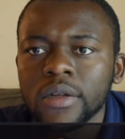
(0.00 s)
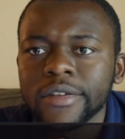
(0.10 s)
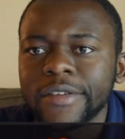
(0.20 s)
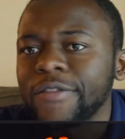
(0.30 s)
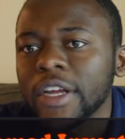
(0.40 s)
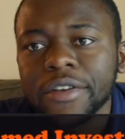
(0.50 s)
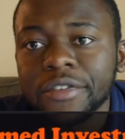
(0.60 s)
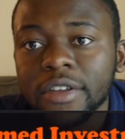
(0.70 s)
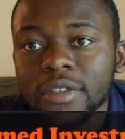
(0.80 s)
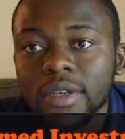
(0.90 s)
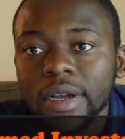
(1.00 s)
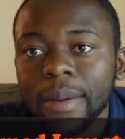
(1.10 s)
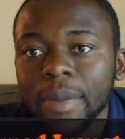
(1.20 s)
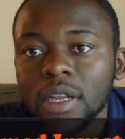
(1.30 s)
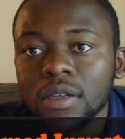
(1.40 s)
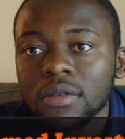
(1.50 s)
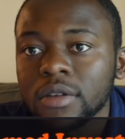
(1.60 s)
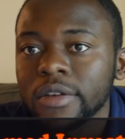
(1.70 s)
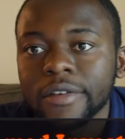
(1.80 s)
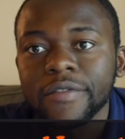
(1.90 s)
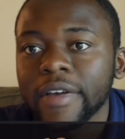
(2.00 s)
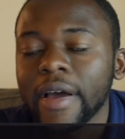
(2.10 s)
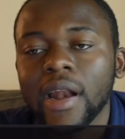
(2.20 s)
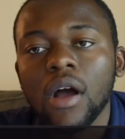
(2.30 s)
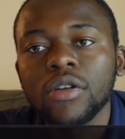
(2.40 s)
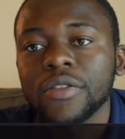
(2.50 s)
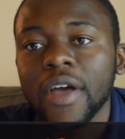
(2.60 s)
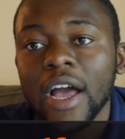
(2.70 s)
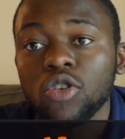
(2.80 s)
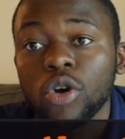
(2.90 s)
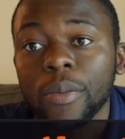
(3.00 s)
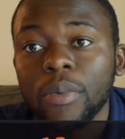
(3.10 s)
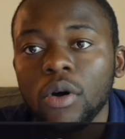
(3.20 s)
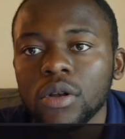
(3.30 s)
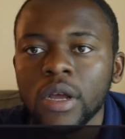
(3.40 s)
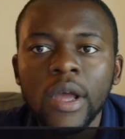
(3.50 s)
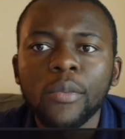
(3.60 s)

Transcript: It's a very interesting company, figured out in the annual report.